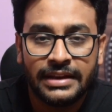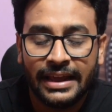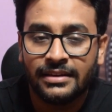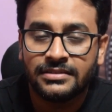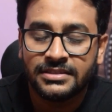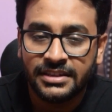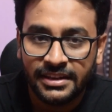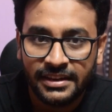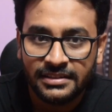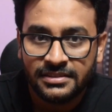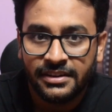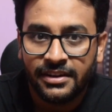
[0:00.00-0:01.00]
take it
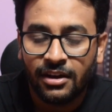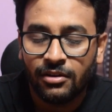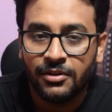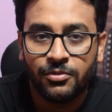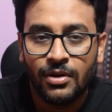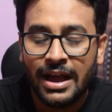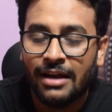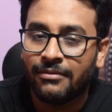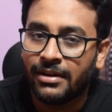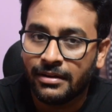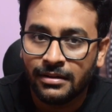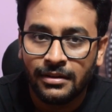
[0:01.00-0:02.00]
seriously now if you
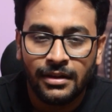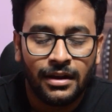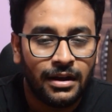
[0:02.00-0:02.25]
haven't